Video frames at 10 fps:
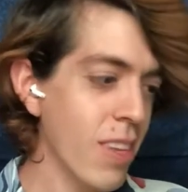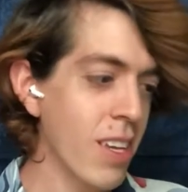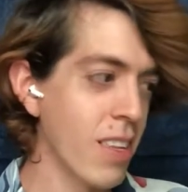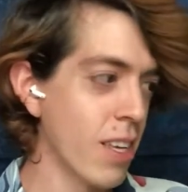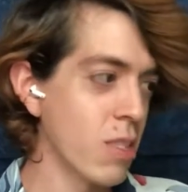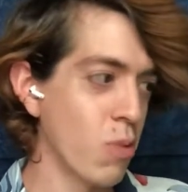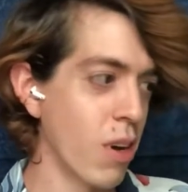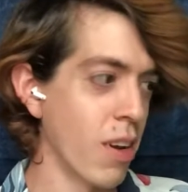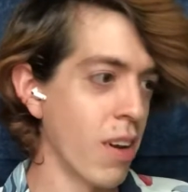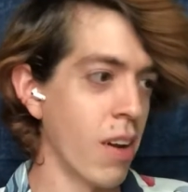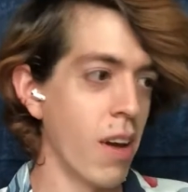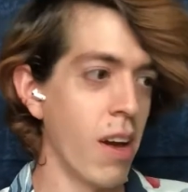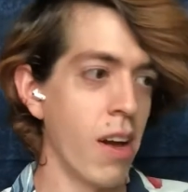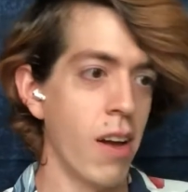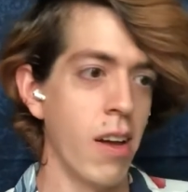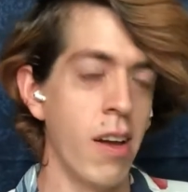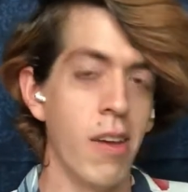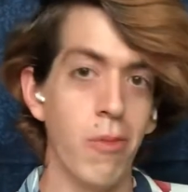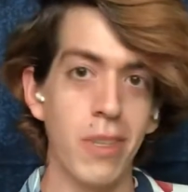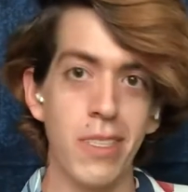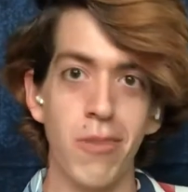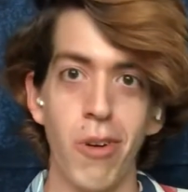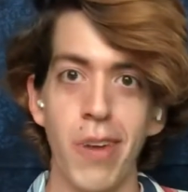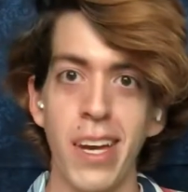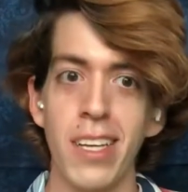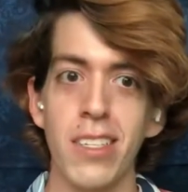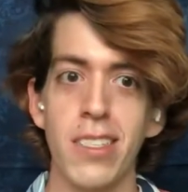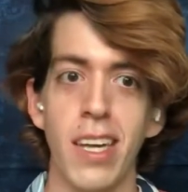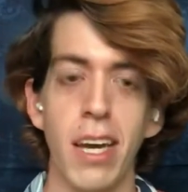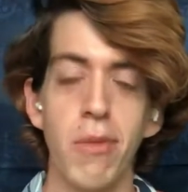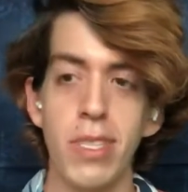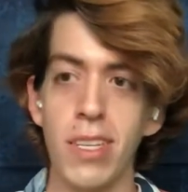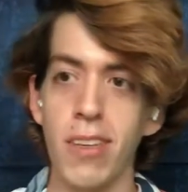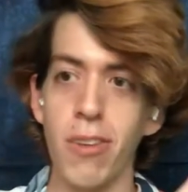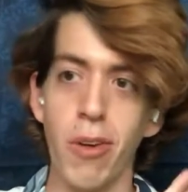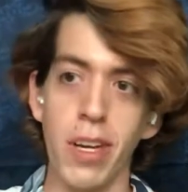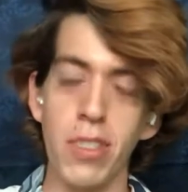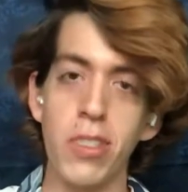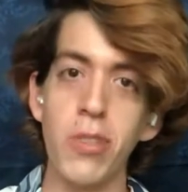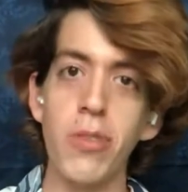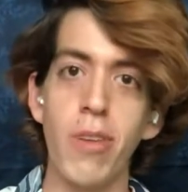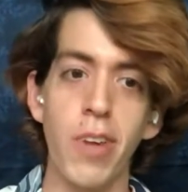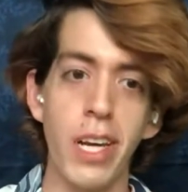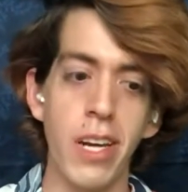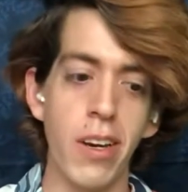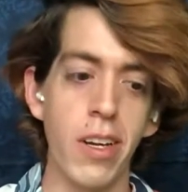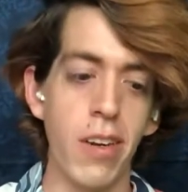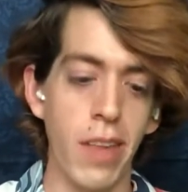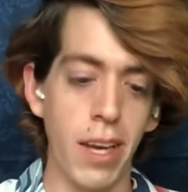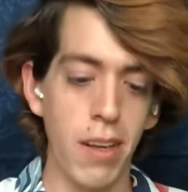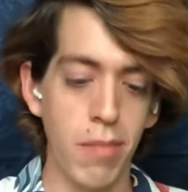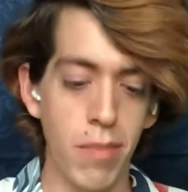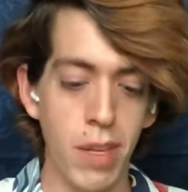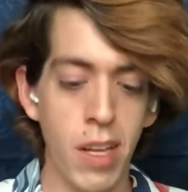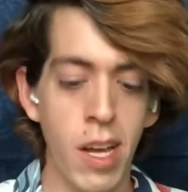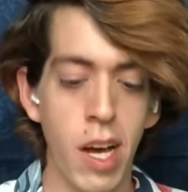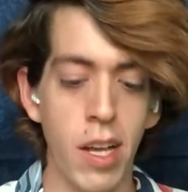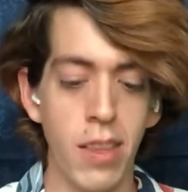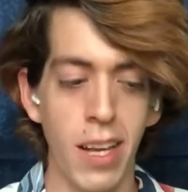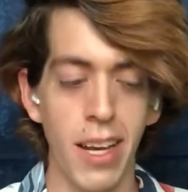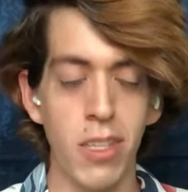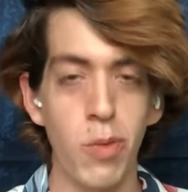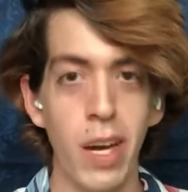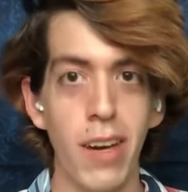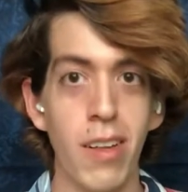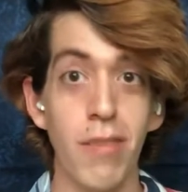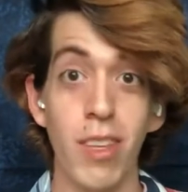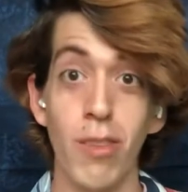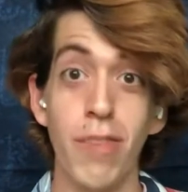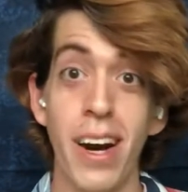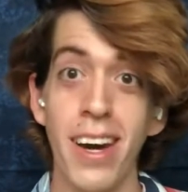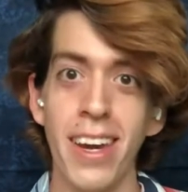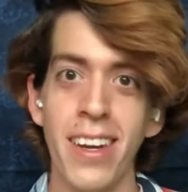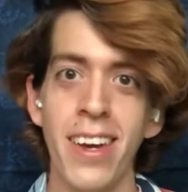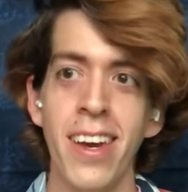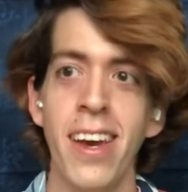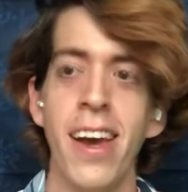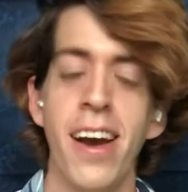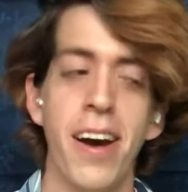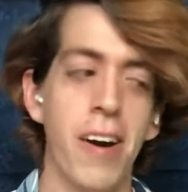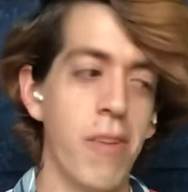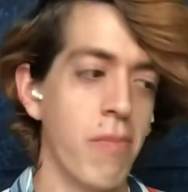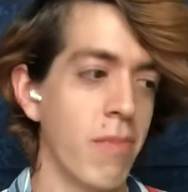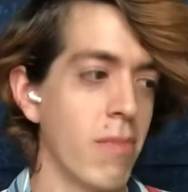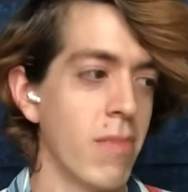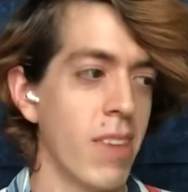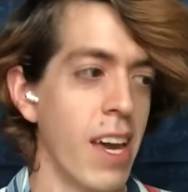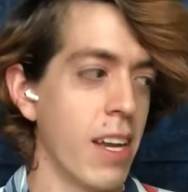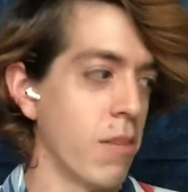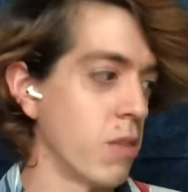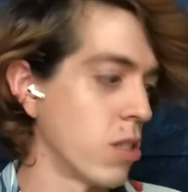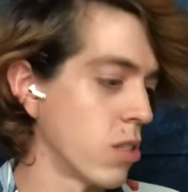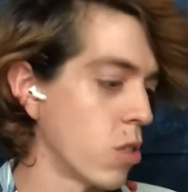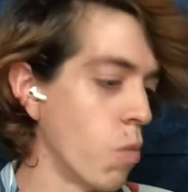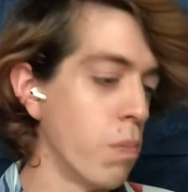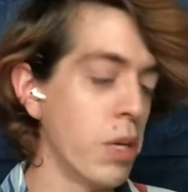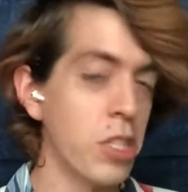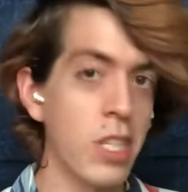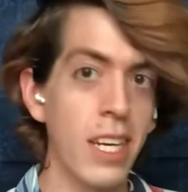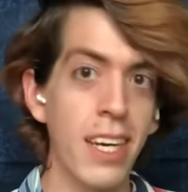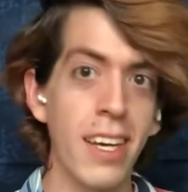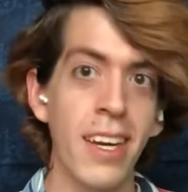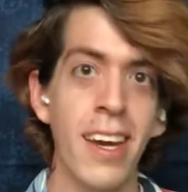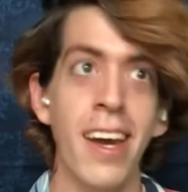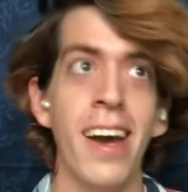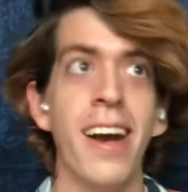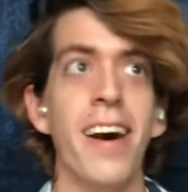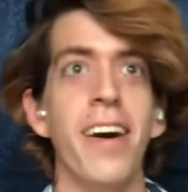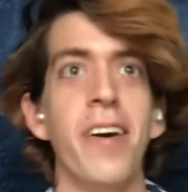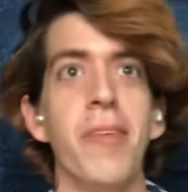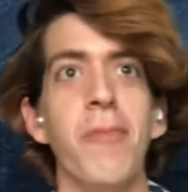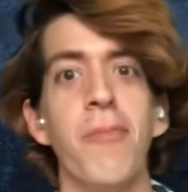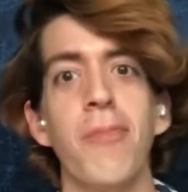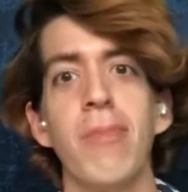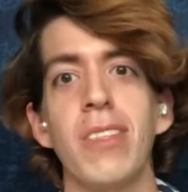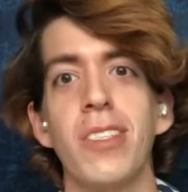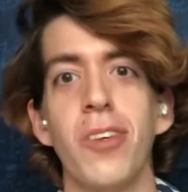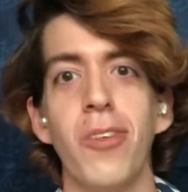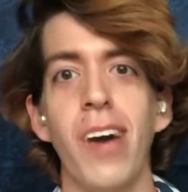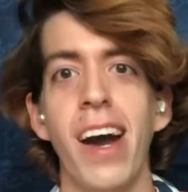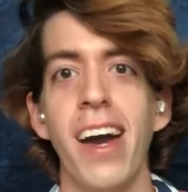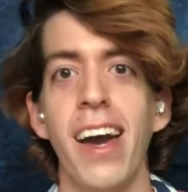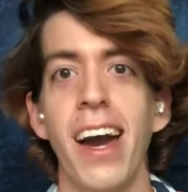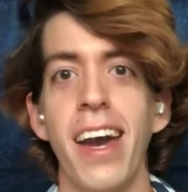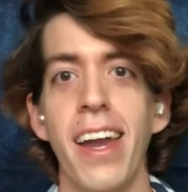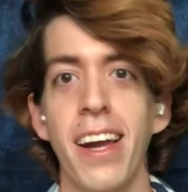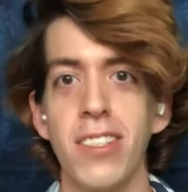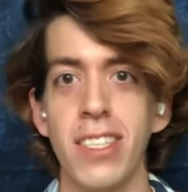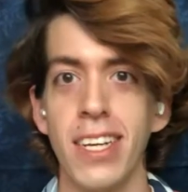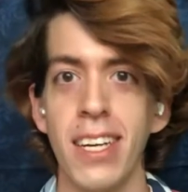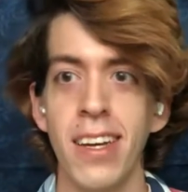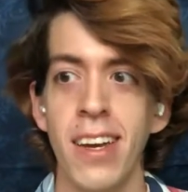This one was growing just like it was growing a shoot over here, like a trail of a little vine, and it was just so bushy. So I had actually,